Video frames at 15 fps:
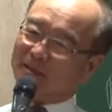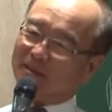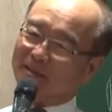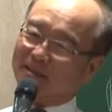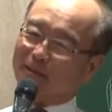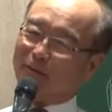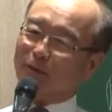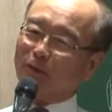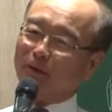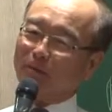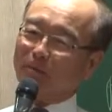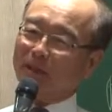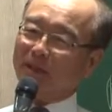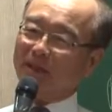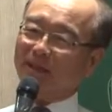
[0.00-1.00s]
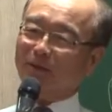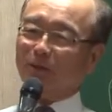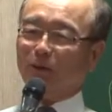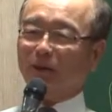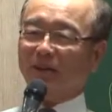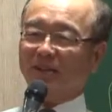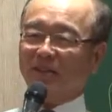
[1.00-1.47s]
Excluding me,
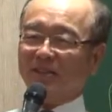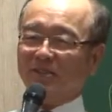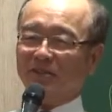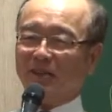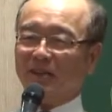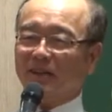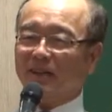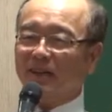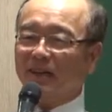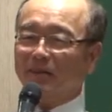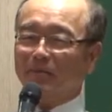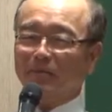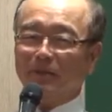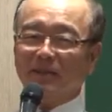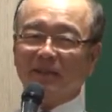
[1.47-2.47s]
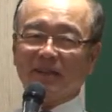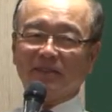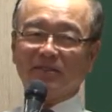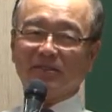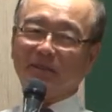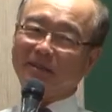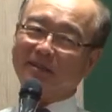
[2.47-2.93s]
you are rational. I'm
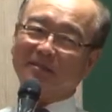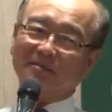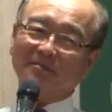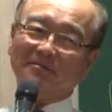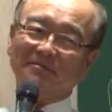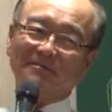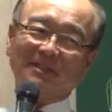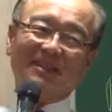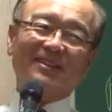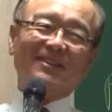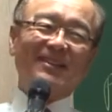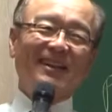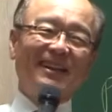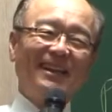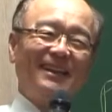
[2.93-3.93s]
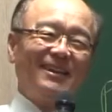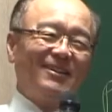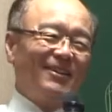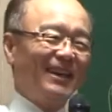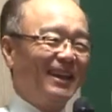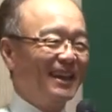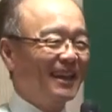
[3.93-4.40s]
irrational. Okay,
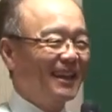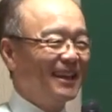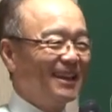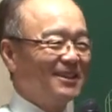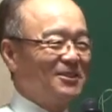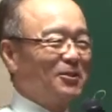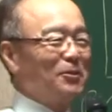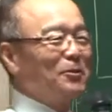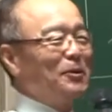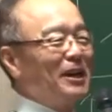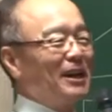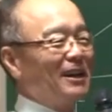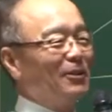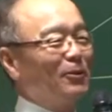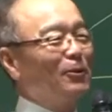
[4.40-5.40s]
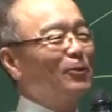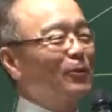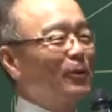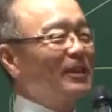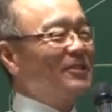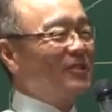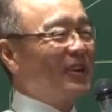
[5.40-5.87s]
anyway, so you are all
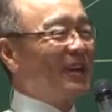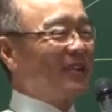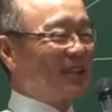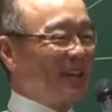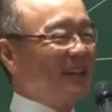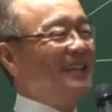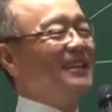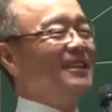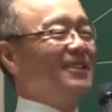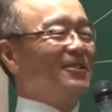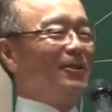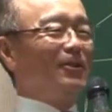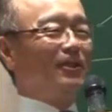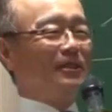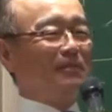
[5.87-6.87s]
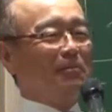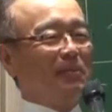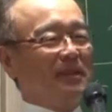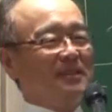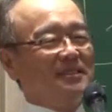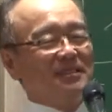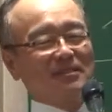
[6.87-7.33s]
rational, right? On the
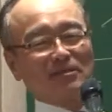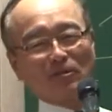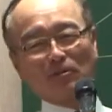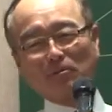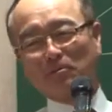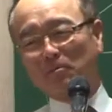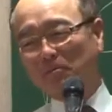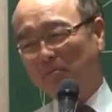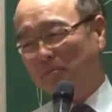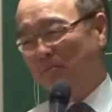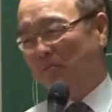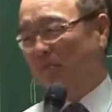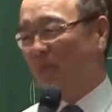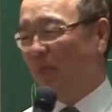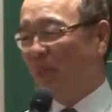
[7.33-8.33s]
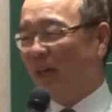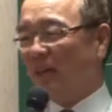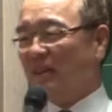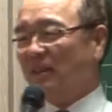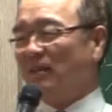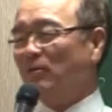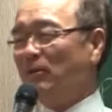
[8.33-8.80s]
basis of
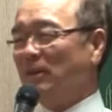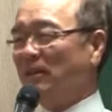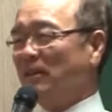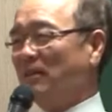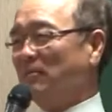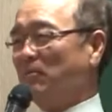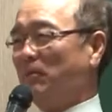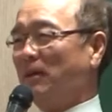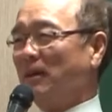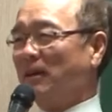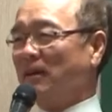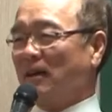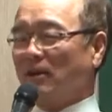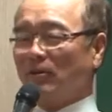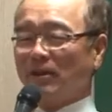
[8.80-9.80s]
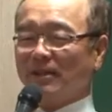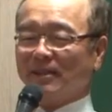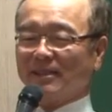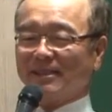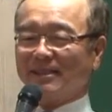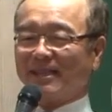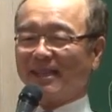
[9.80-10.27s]
that, we make our
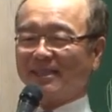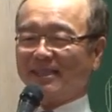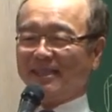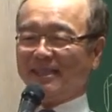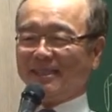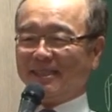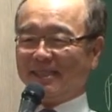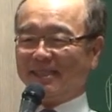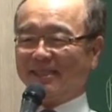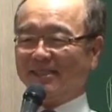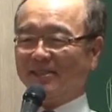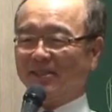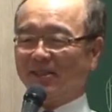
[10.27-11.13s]
discussions.